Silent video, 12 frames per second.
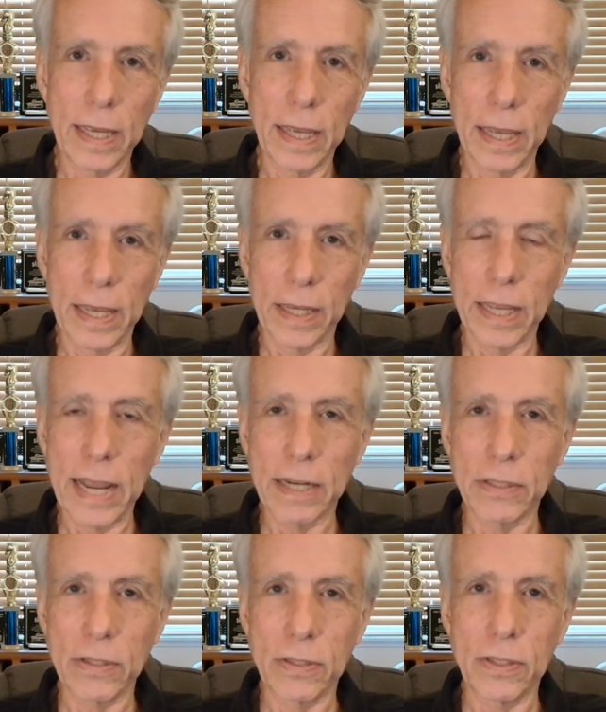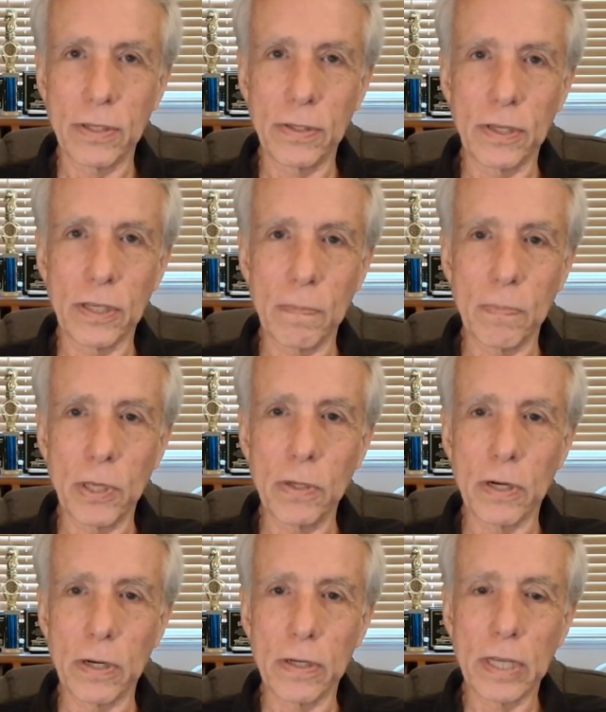connector to the
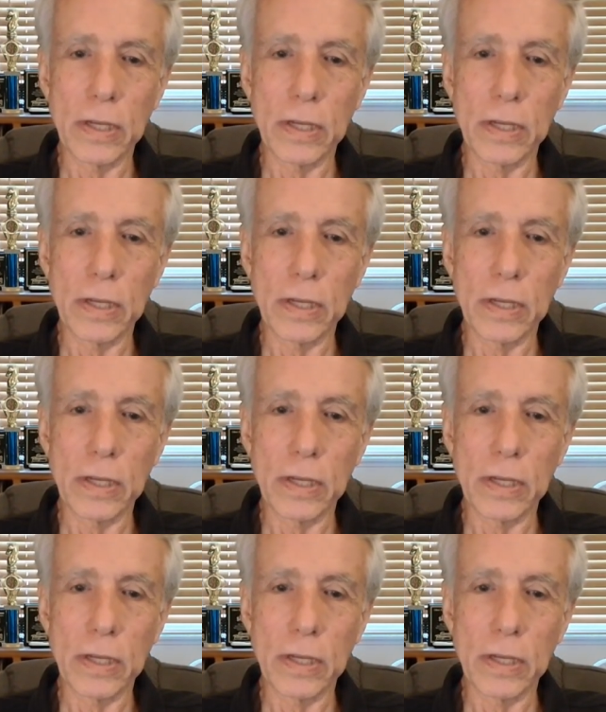computer.